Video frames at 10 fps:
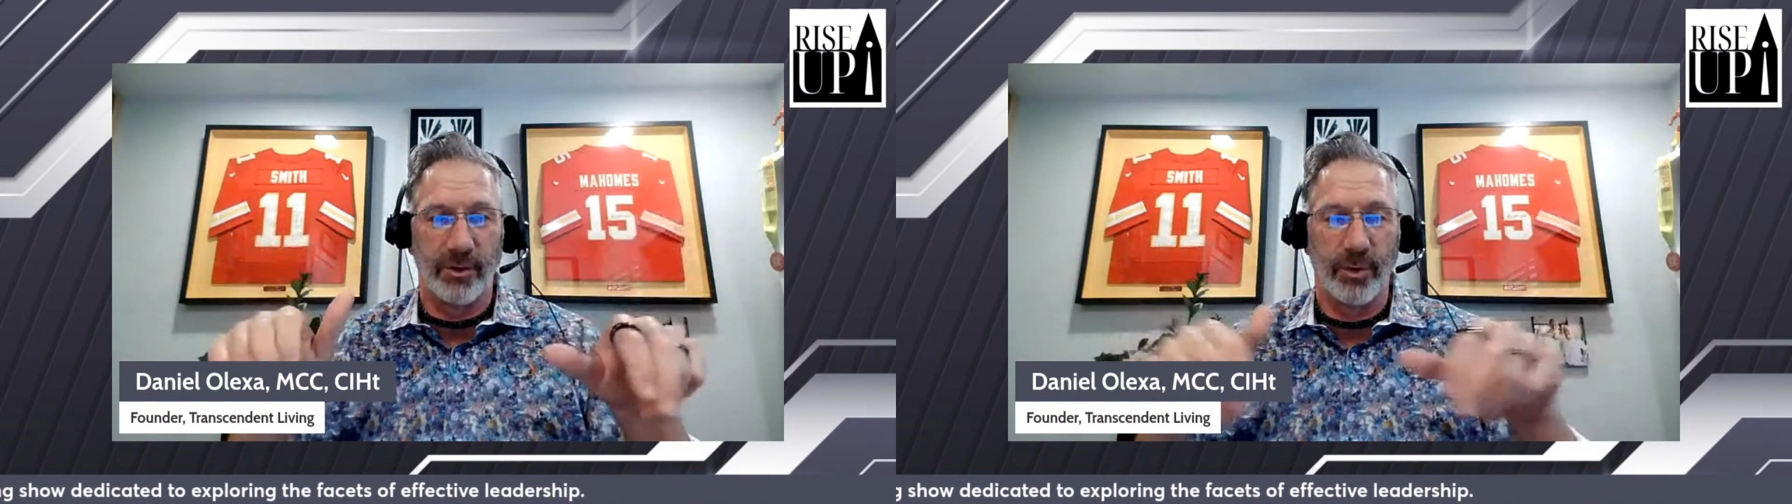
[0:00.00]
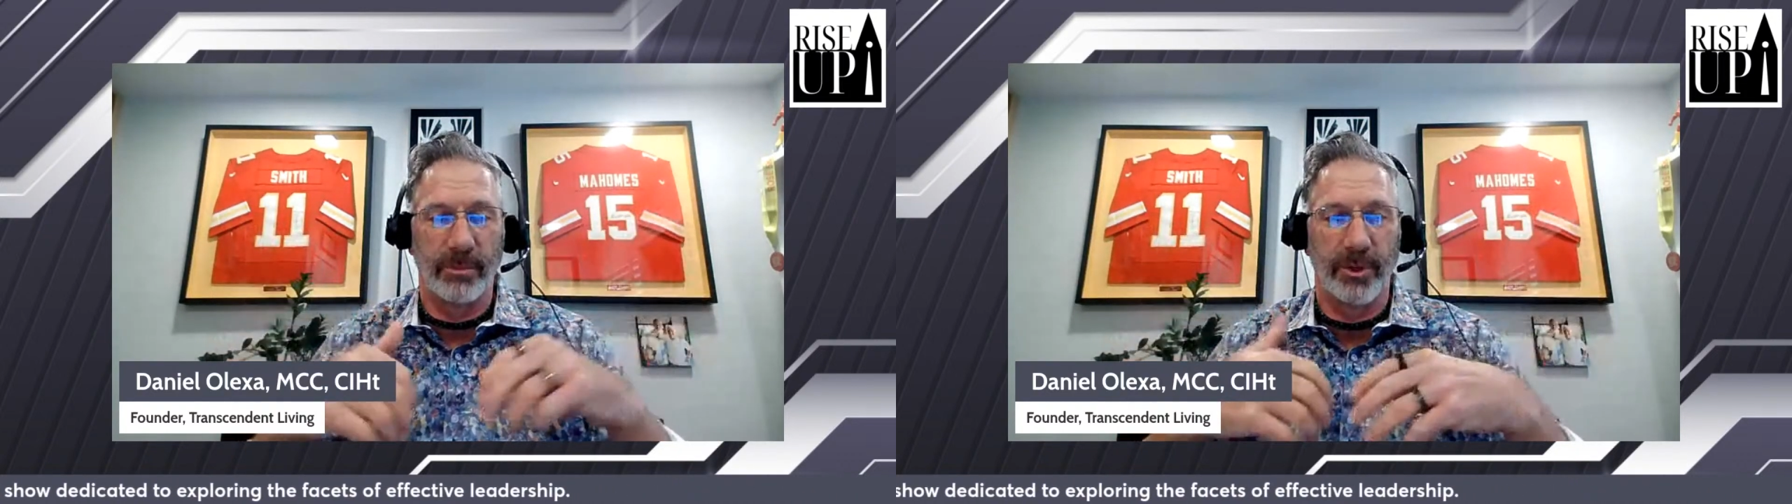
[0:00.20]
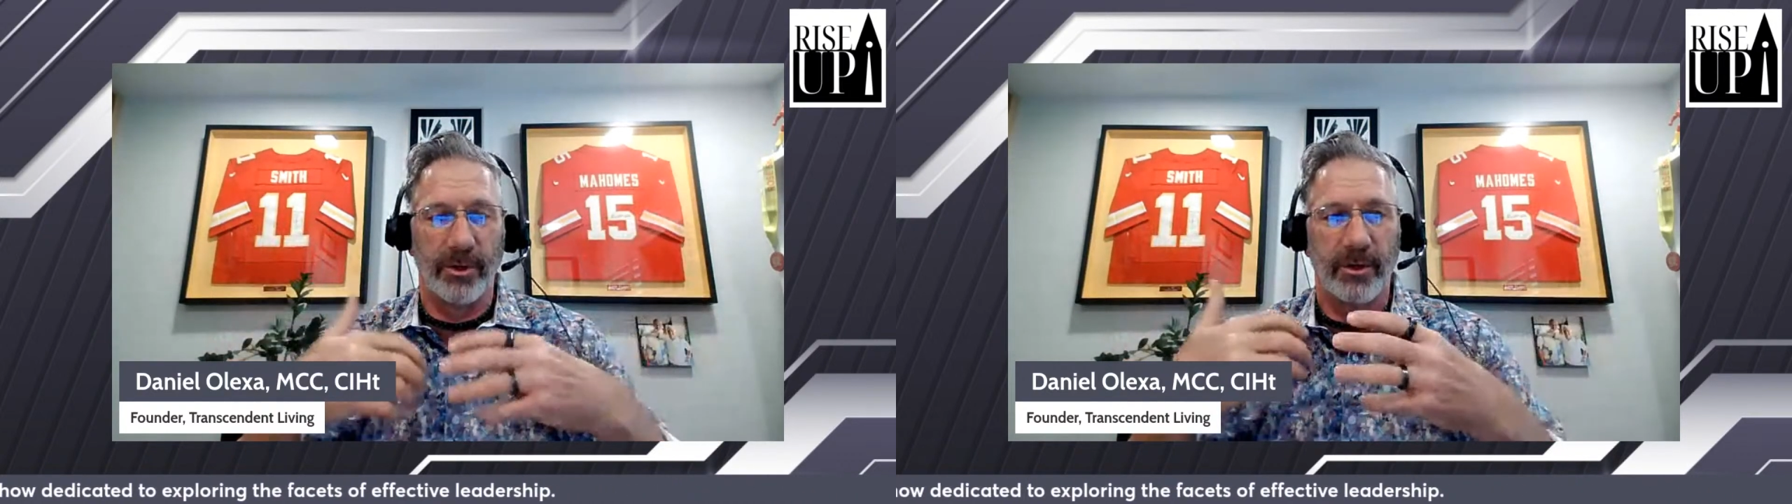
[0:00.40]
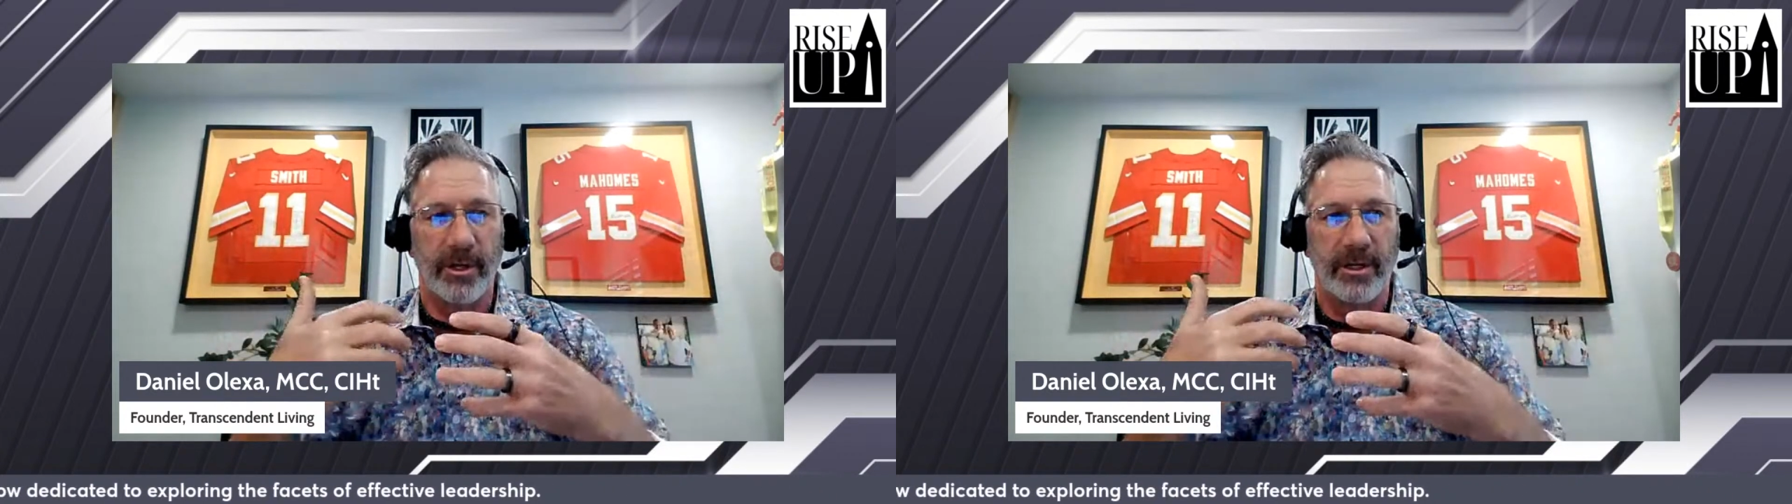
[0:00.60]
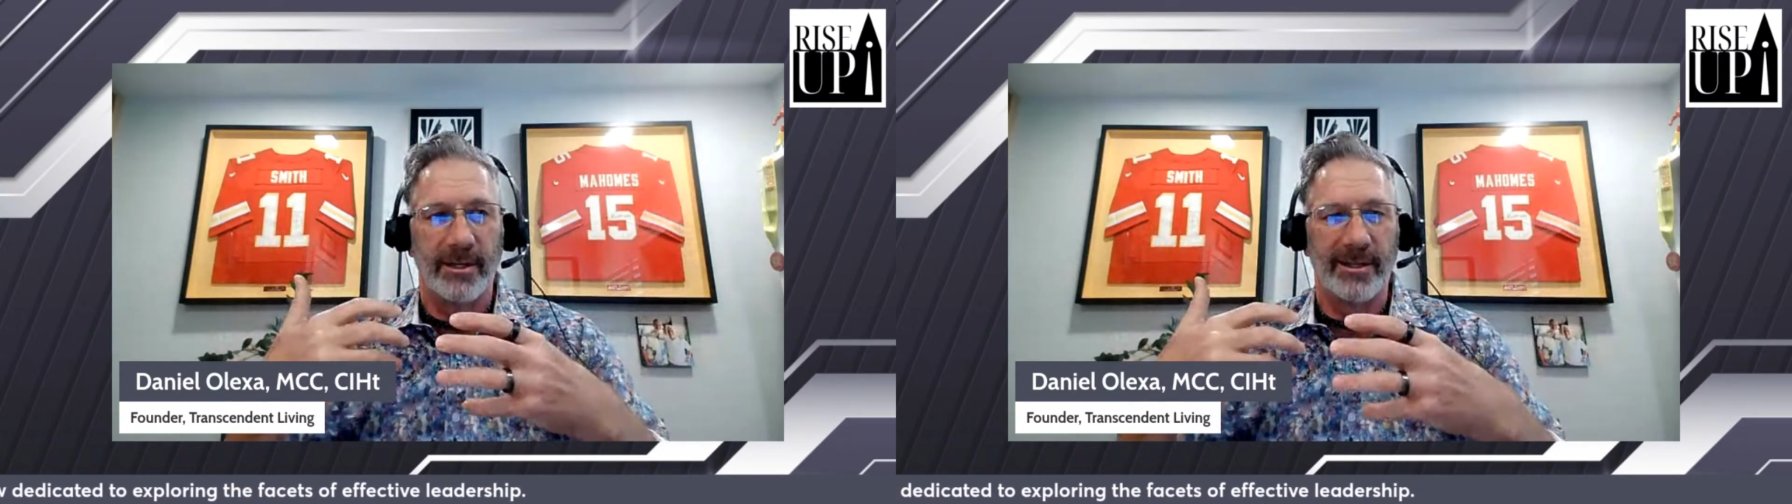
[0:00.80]
normal
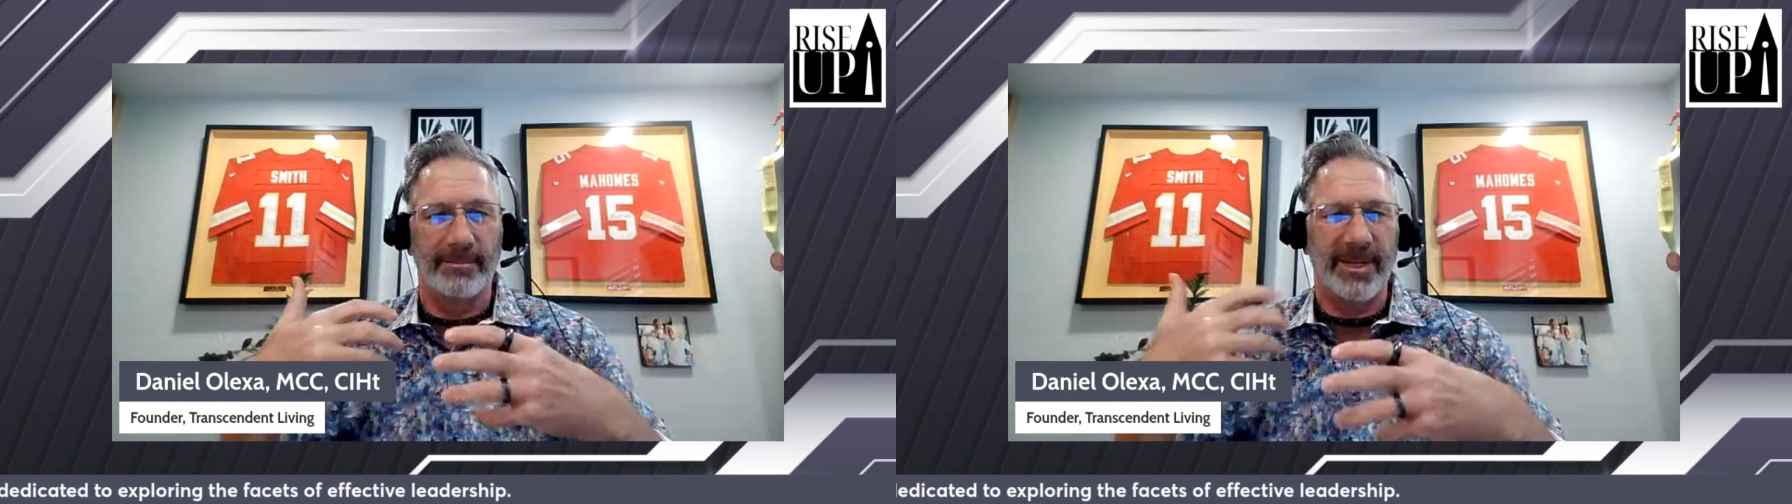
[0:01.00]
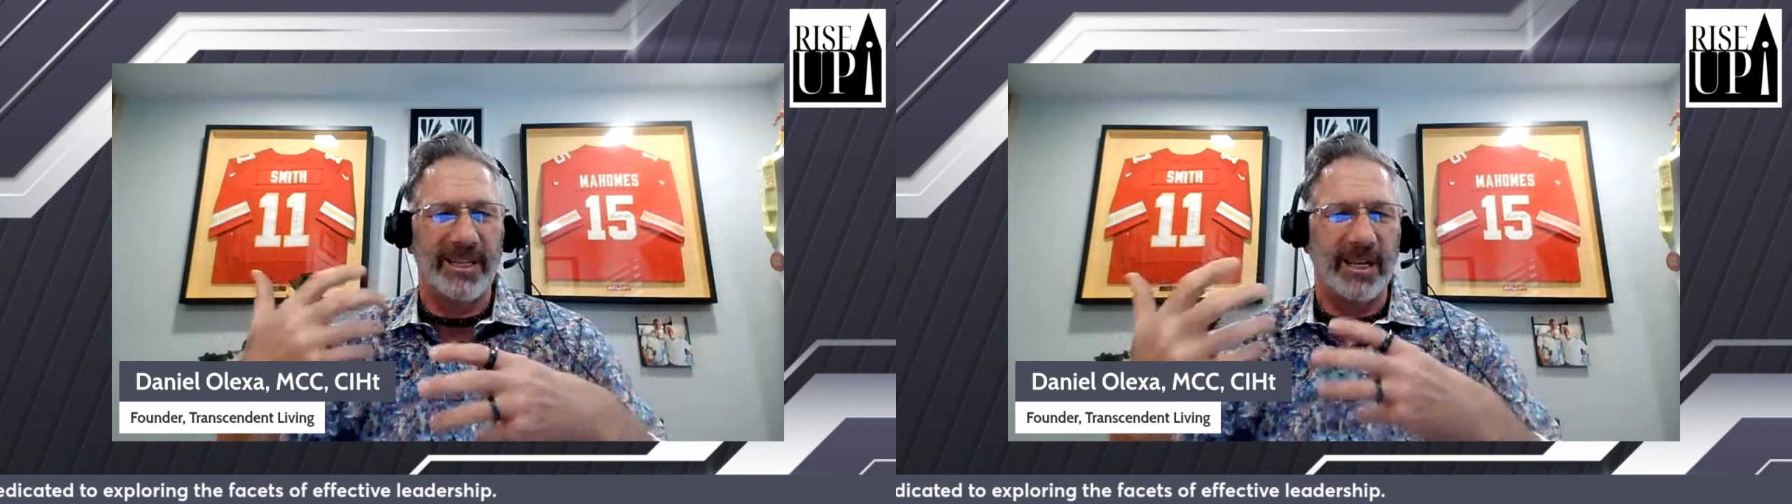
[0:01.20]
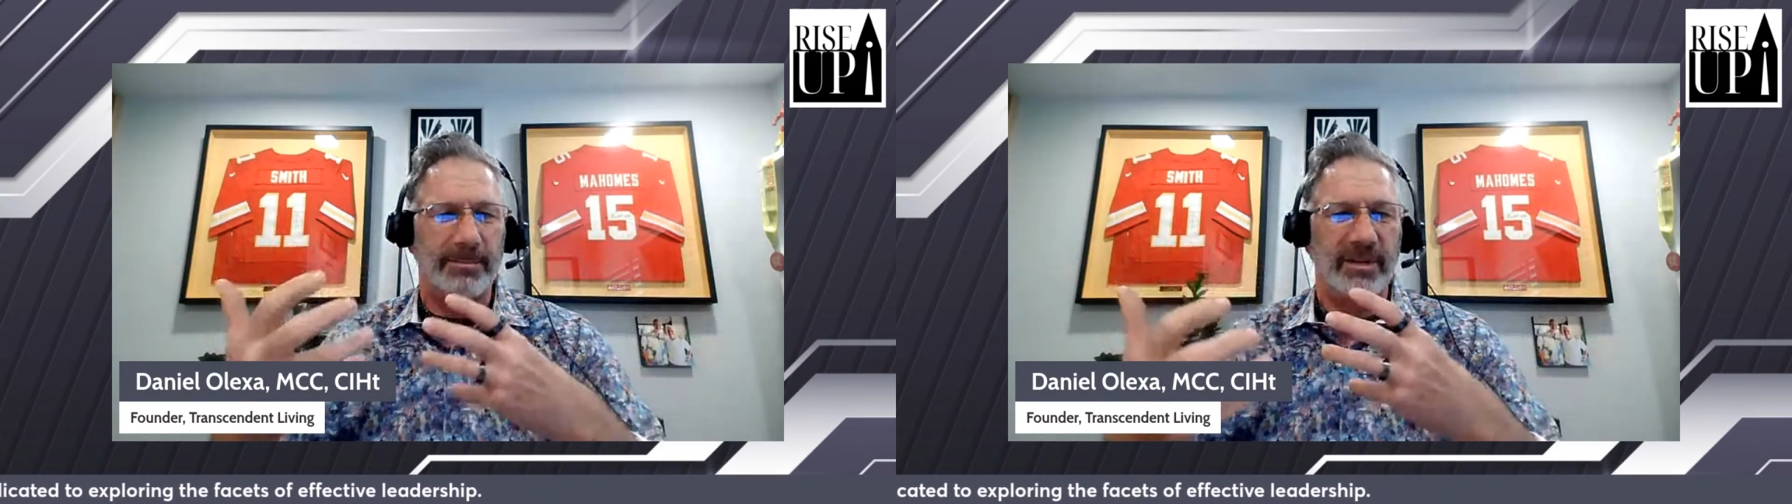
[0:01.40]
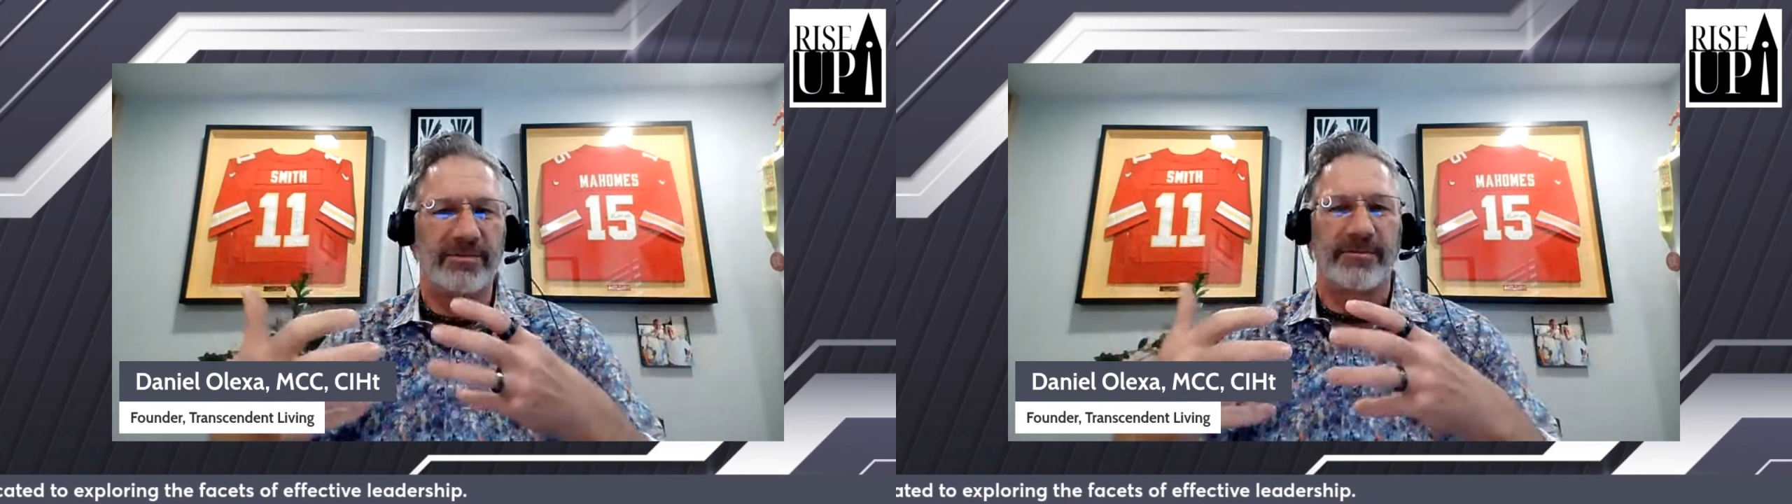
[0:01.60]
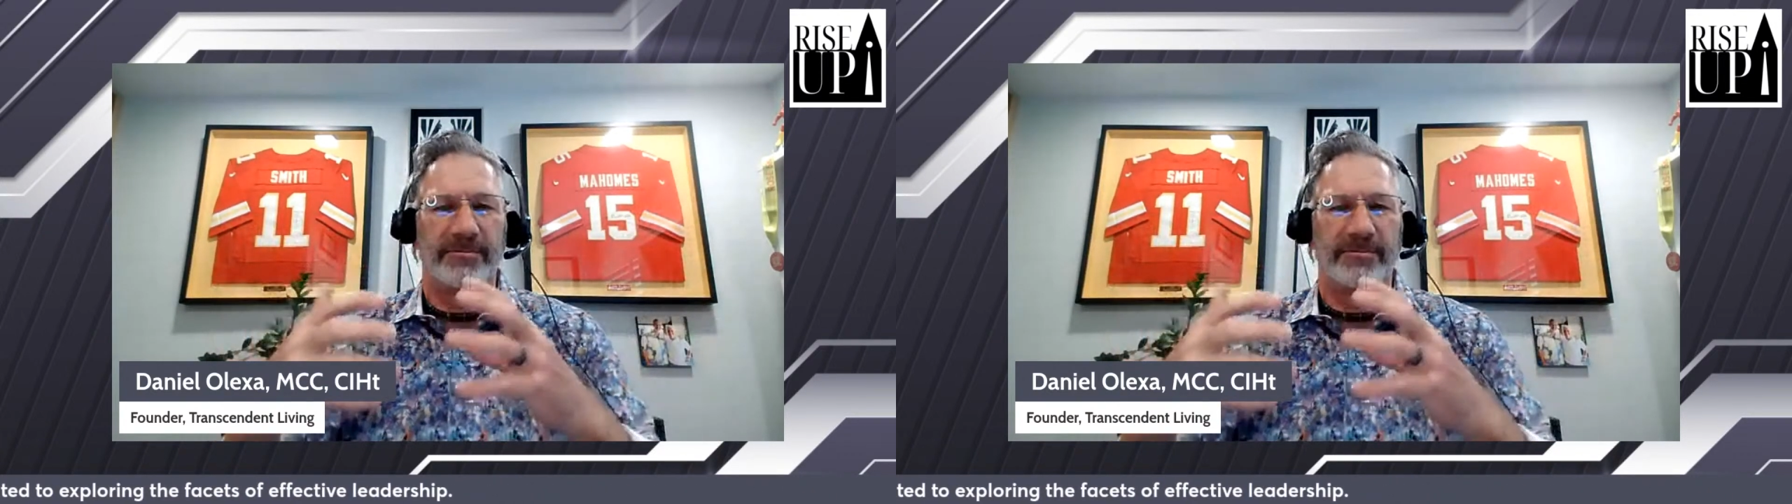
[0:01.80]
that might not be